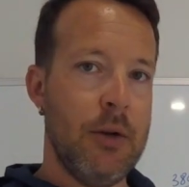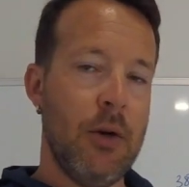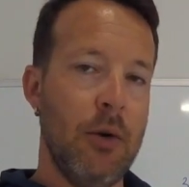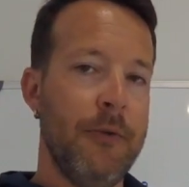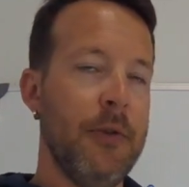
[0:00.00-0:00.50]

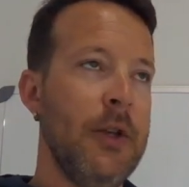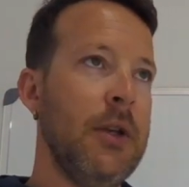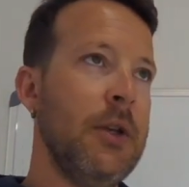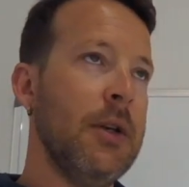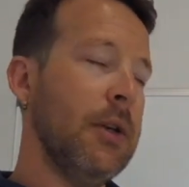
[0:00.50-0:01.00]
Hopefully
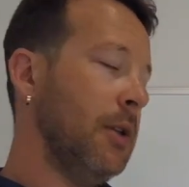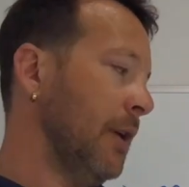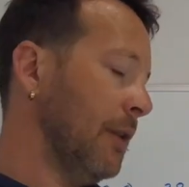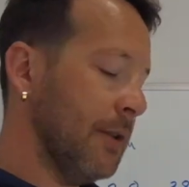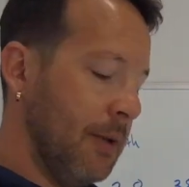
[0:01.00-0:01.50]
you
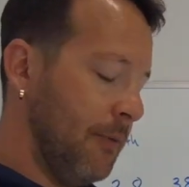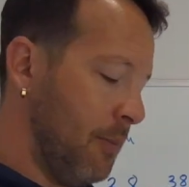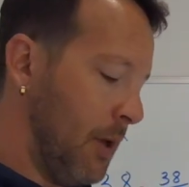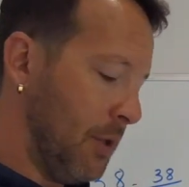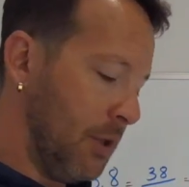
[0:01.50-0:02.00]
get this
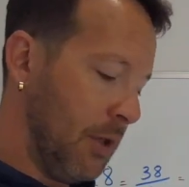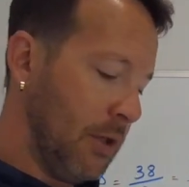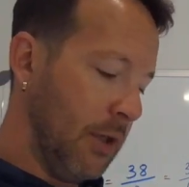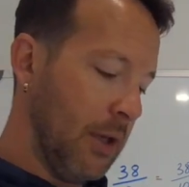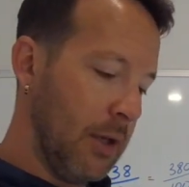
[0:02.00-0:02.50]
information and
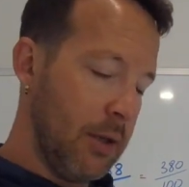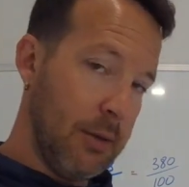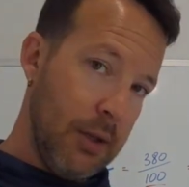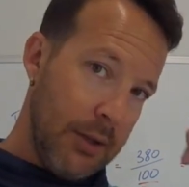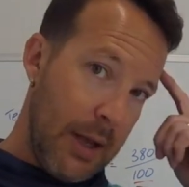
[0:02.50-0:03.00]
you get it
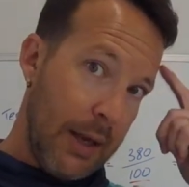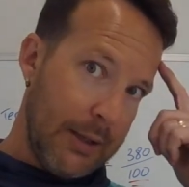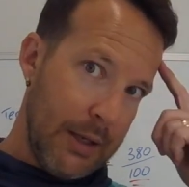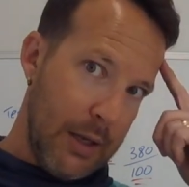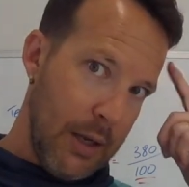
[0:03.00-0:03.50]

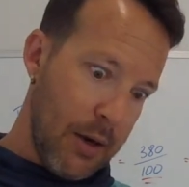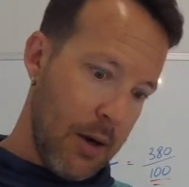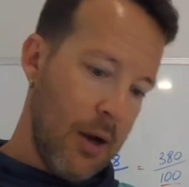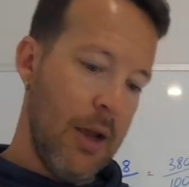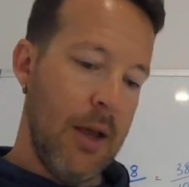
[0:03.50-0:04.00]
locked in
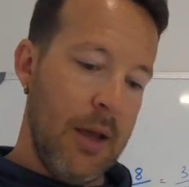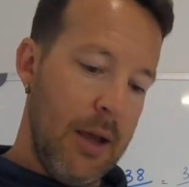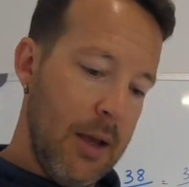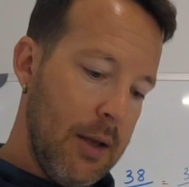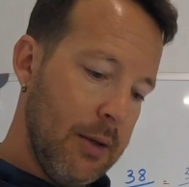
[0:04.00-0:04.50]
here,
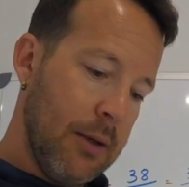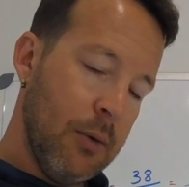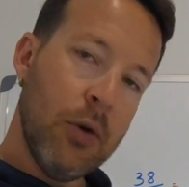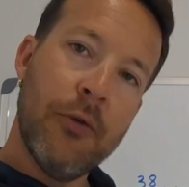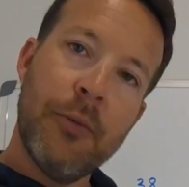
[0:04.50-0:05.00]
and
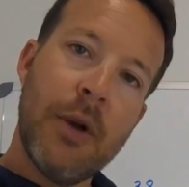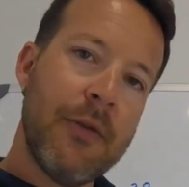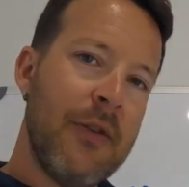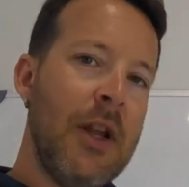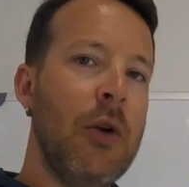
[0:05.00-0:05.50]
we'll go from there. If
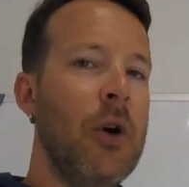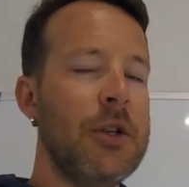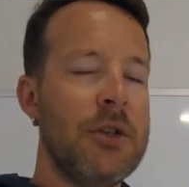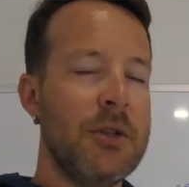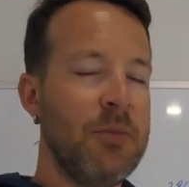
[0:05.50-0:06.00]
you have any
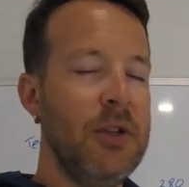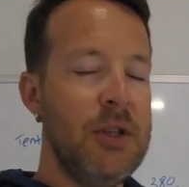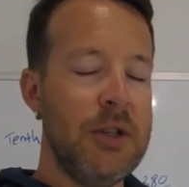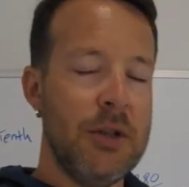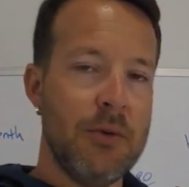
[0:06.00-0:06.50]
questions,
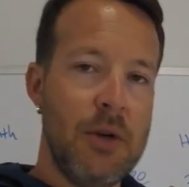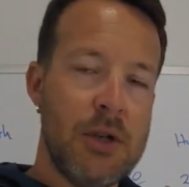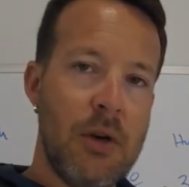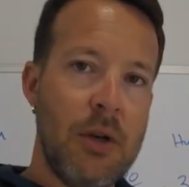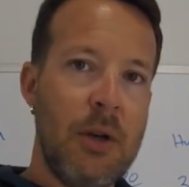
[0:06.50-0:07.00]
please just reach
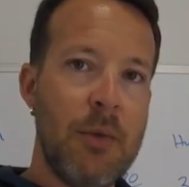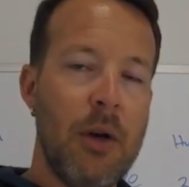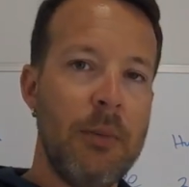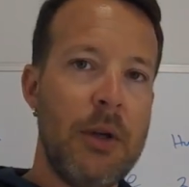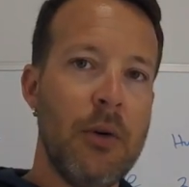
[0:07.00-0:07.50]
out,
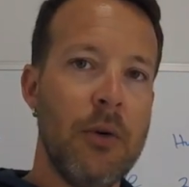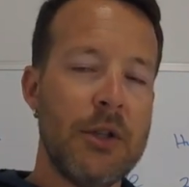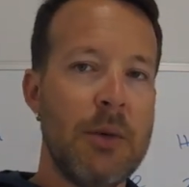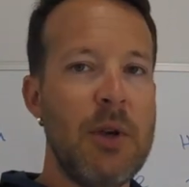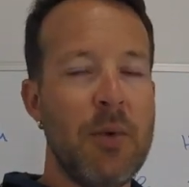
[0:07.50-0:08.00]
email me, or
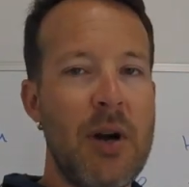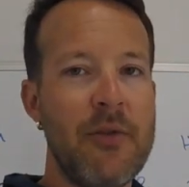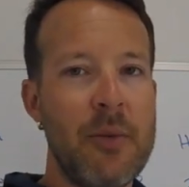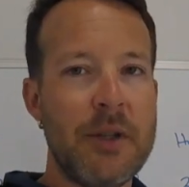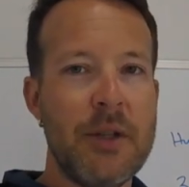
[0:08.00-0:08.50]
send me a
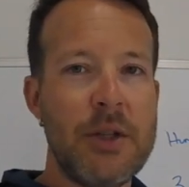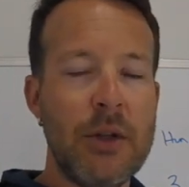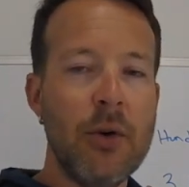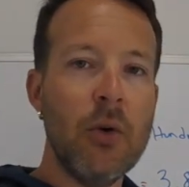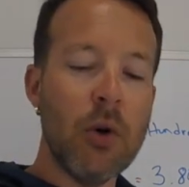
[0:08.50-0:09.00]
private message in
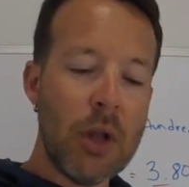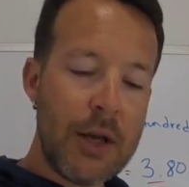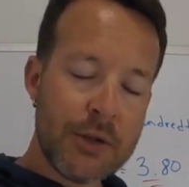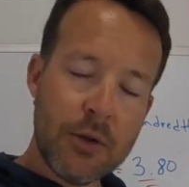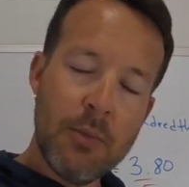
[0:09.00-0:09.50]
the Google
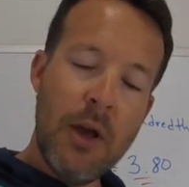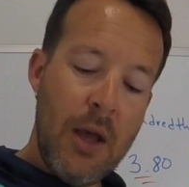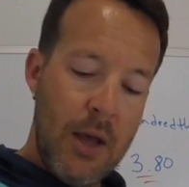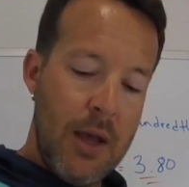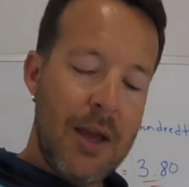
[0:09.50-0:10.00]
Classroom,
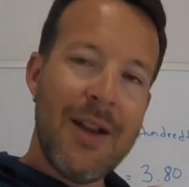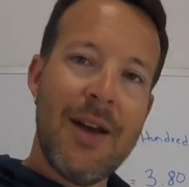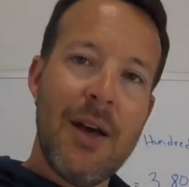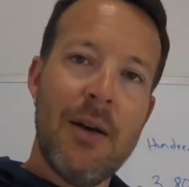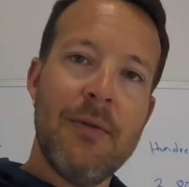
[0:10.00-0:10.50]
and
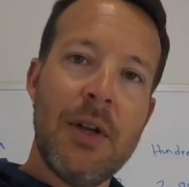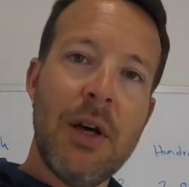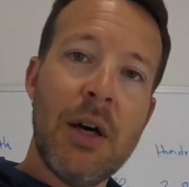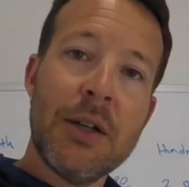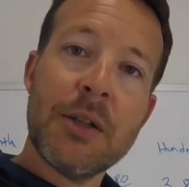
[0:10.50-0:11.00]
have an
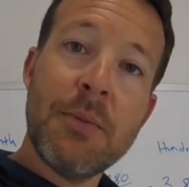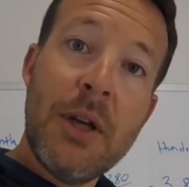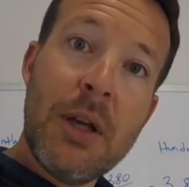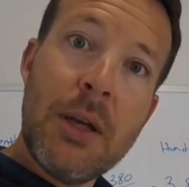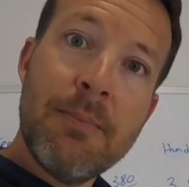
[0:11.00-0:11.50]
awesome
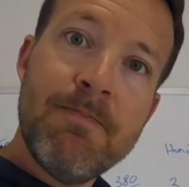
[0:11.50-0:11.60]
day.